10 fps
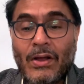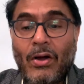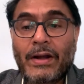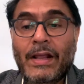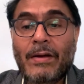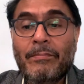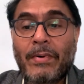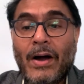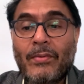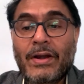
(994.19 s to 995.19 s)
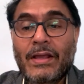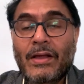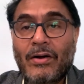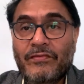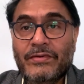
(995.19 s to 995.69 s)
on compounding
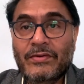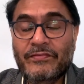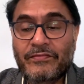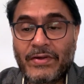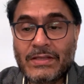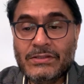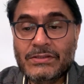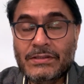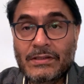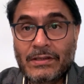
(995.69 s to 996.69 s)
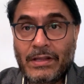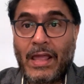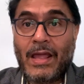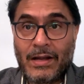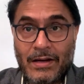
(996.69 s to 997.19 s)
of an offence
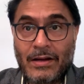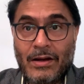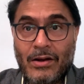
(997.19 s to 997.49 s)
and